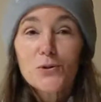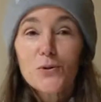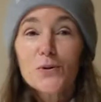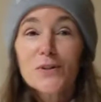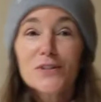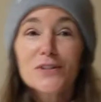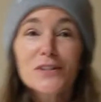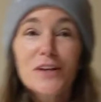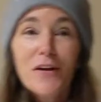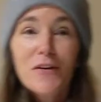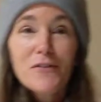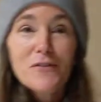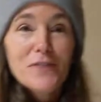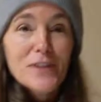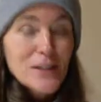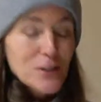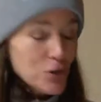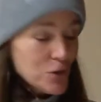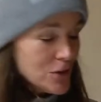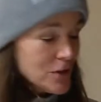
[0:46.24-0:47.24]

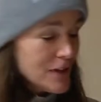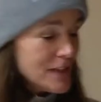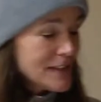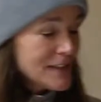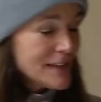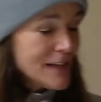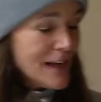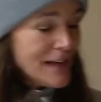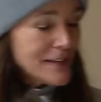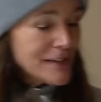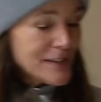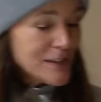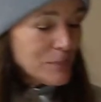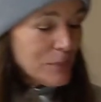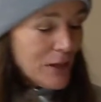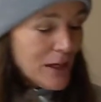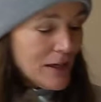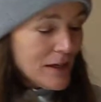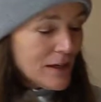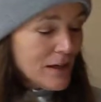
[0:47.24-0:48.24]
Dorsoventral is science
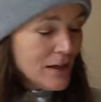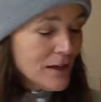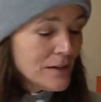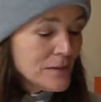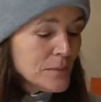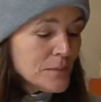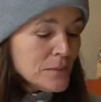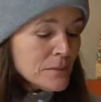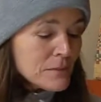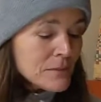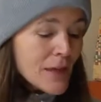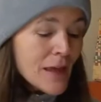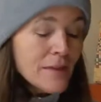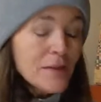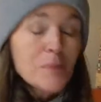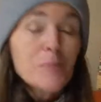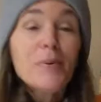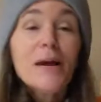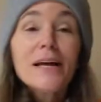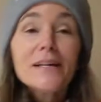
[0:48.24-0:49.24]
speak, and
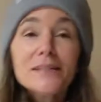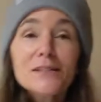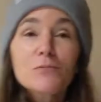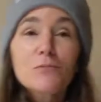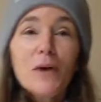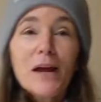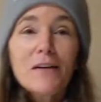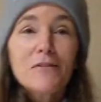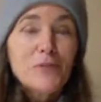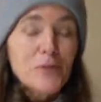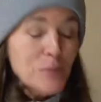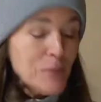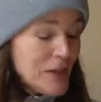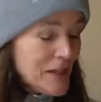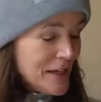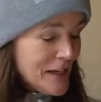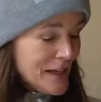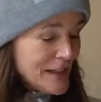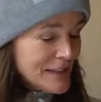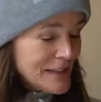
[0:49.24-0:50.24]
the best way for me
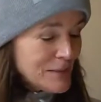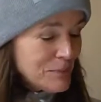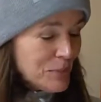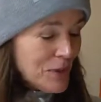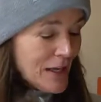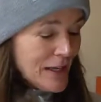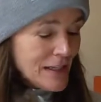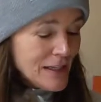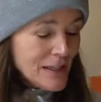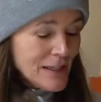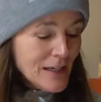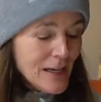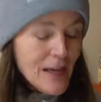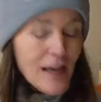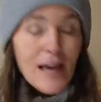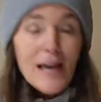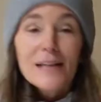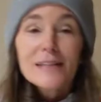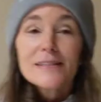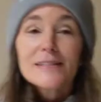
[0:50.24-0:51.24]
to explain it
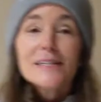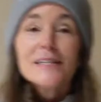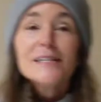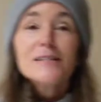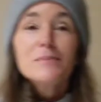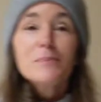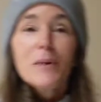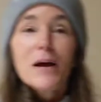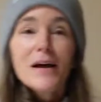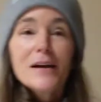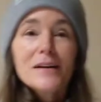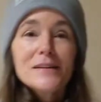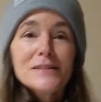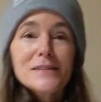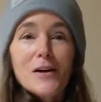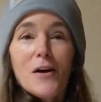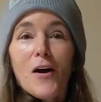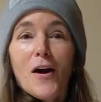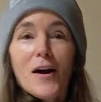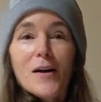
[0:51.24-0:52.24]
is these bugs
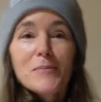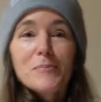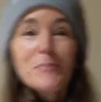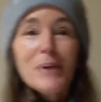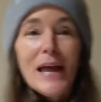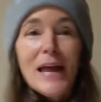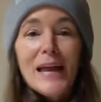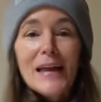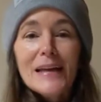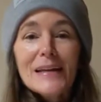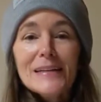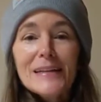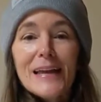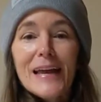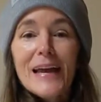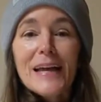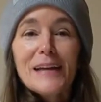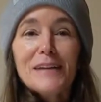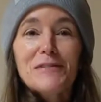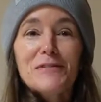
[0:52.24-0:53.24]
are
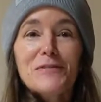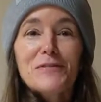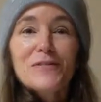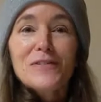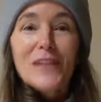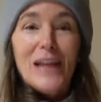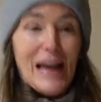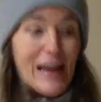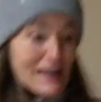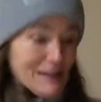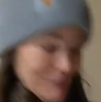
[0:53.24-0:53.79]
pancake flat,